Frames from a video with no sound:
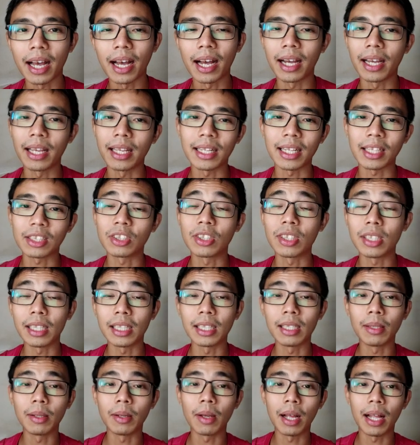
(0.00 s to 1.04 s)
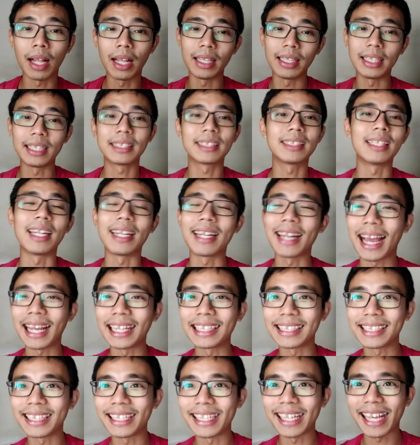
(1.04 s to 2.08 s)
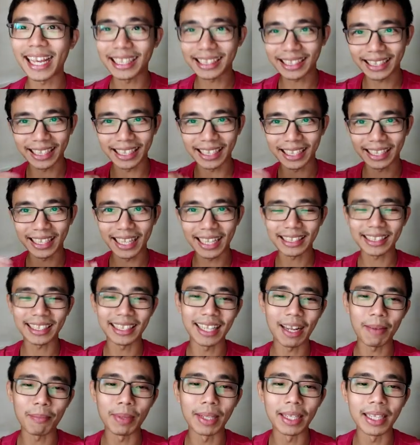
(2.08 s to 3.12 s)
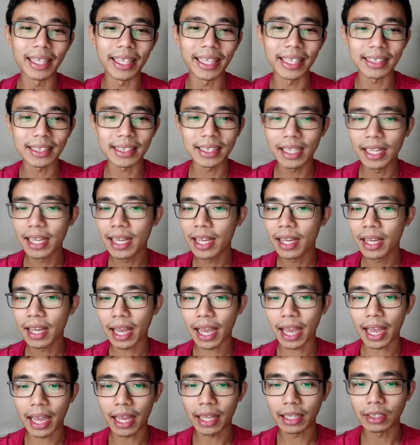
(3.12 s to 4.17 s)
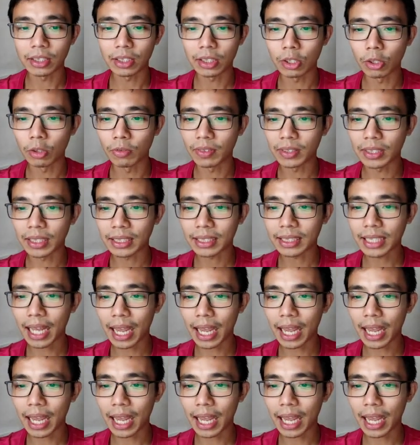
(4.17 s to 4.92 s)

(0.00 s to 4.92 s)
it actually listed nicely as a number list. And skew versus